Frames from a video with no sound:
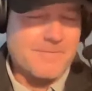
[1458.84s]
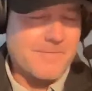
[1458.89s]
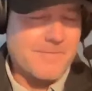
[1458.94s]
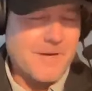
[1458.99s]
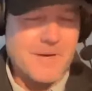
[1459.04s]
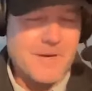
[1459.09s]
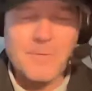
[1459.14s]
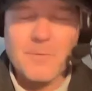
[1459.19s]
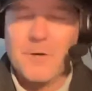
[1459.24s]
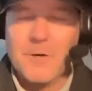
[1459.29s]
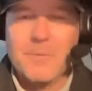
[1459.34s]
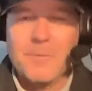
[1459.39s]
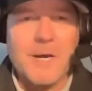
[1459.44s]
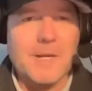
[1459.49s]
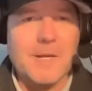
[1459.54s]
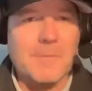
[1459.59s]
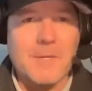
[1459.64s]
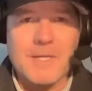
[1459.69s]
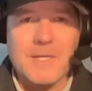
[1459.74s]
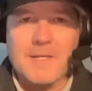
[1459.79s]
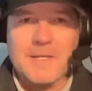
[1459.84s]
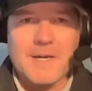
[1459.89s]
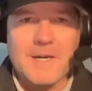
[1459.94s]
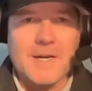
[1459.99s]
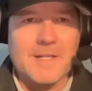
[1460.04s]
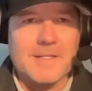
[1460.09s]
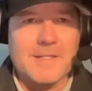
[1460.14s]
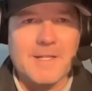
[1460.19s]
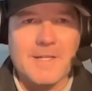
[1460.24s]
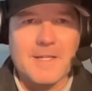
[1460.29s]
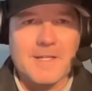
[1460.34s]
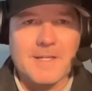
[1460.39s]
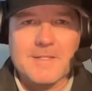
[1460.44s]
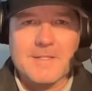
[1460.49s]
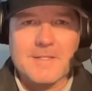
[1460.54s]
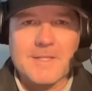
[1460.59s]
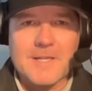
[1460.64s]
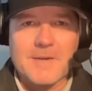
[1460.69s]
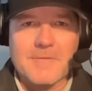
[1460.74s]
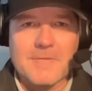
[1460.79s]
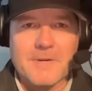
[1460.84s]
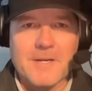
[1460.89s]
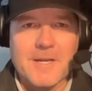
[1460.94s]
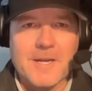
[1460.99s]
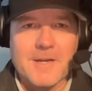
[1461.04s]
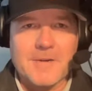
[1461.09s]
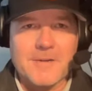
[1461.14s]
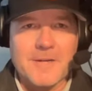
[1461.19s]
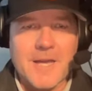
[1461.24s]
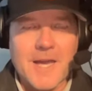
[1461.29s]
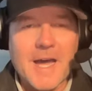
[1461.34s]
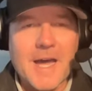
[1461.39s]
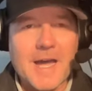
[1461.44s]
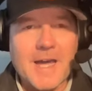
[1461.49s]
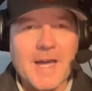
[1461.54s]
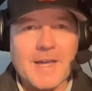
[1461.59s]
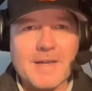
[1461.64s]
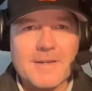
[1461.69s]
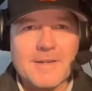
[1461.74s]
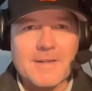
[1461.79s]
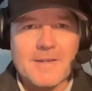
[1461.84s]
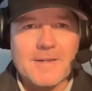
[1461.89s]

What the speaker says: very well might be Deontay. That's the every down guy.